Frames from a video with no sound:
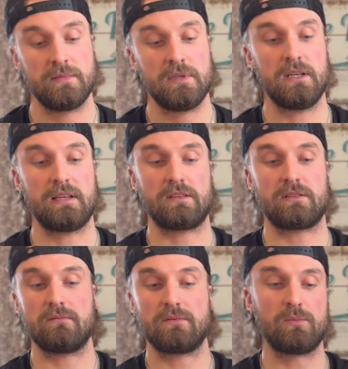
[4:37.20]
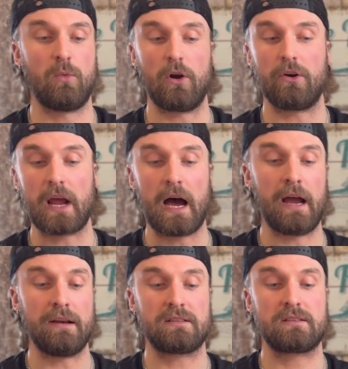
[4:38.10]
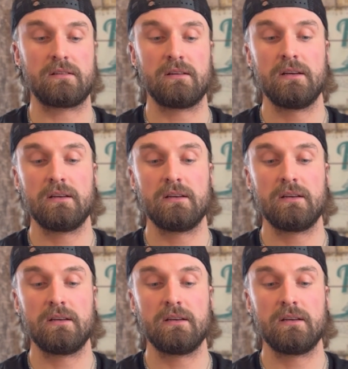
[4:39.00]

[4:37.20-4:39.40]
It has smaller guides,